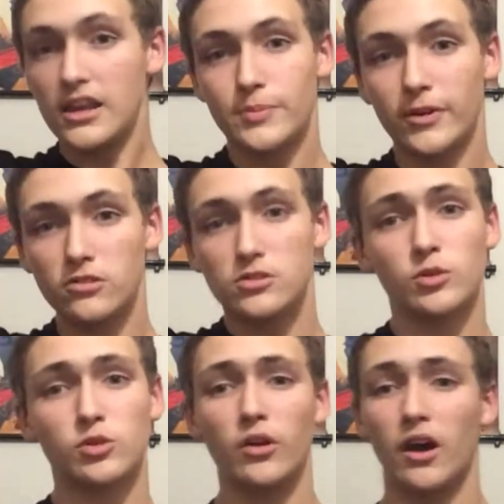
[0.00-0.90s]
superheroes,
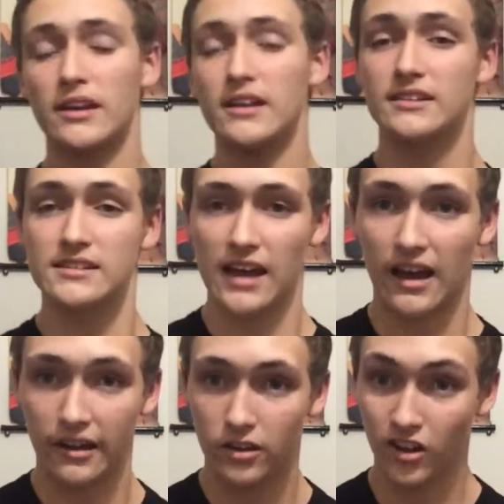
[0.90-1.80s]
what's going on? It is
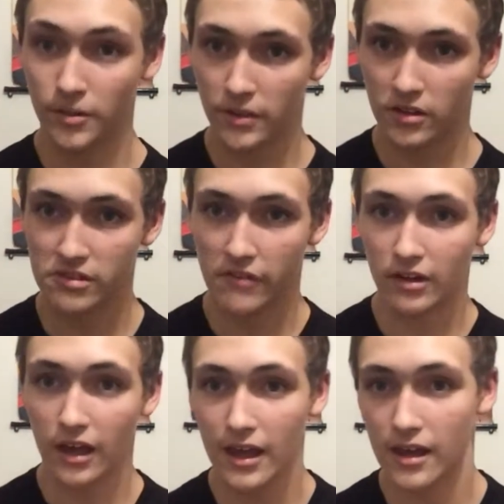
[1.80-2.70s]
I, Collaredmetal
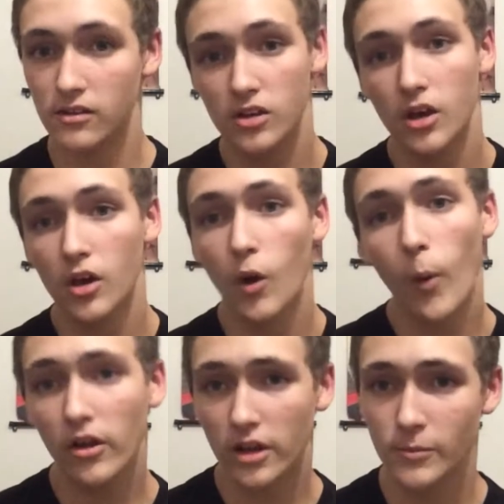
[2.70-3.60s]
7, and
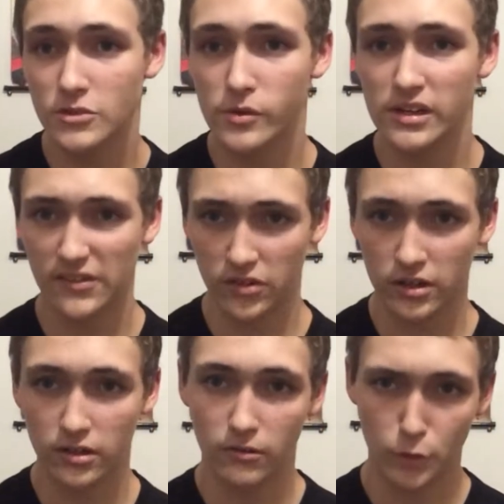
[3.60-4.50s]
welcome to a
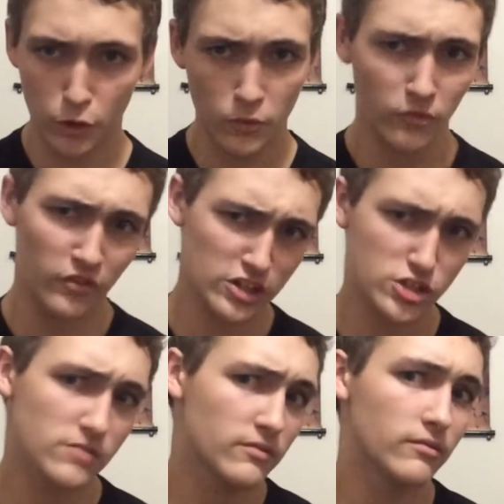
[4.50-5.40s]
different
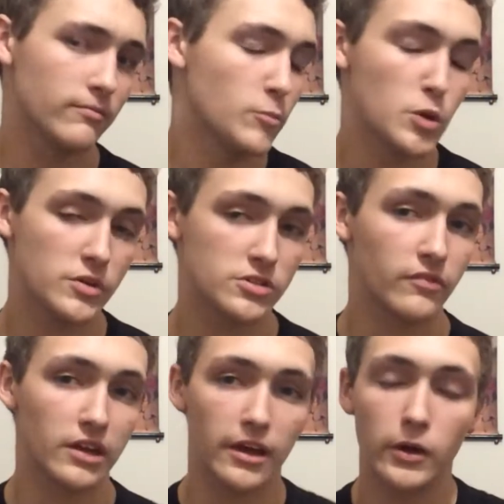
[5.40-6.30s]
newish
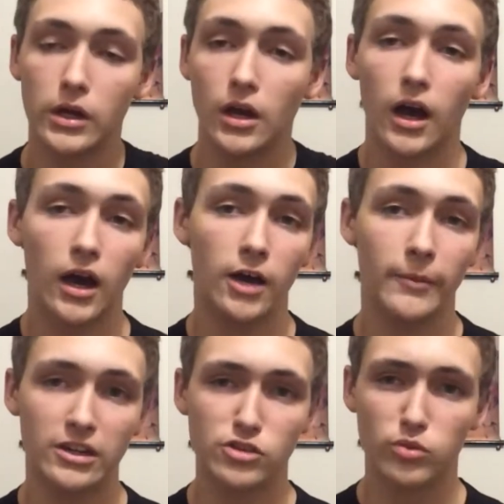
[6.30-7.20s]
video.
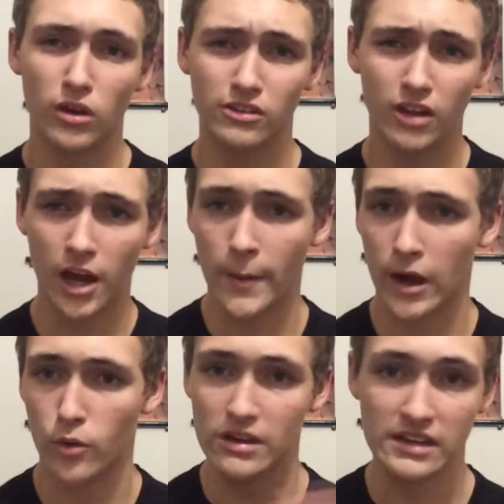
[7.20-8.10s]
I just want to talk
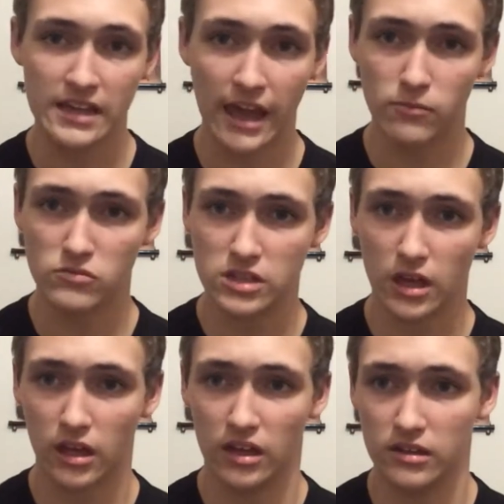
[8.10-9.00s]
about indie games
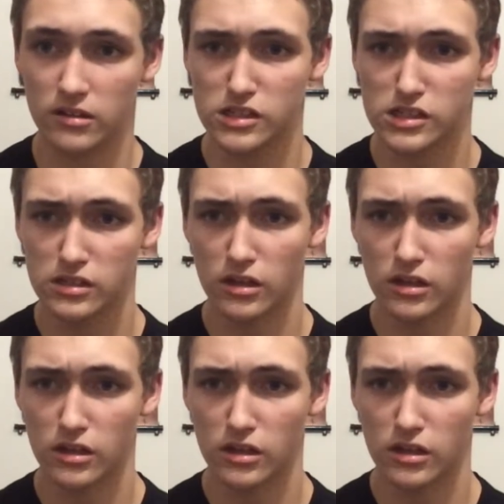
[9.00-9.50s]
and